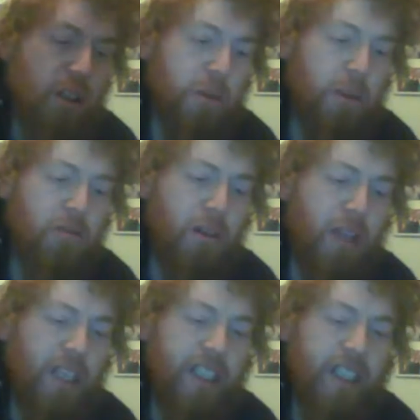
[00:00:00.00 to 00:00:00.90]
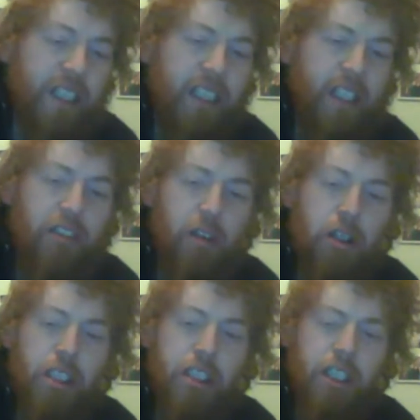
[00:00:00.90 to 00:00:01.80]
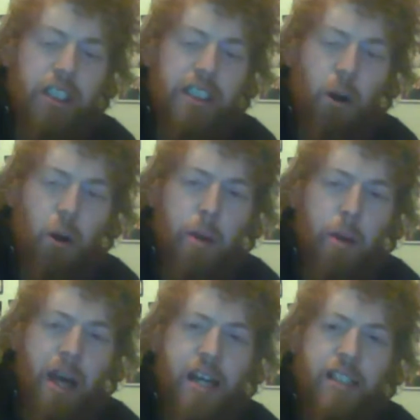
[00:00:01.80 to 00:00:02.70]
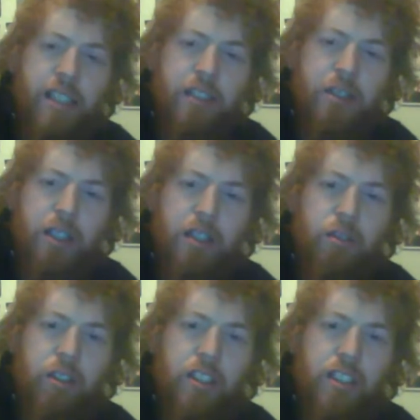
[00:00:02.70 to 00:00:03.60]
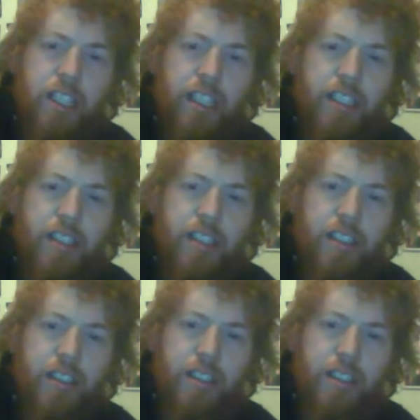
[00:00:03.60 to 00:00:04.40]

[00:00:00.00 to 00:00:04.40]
also, do you know those sour pears that you do have when I was a kid?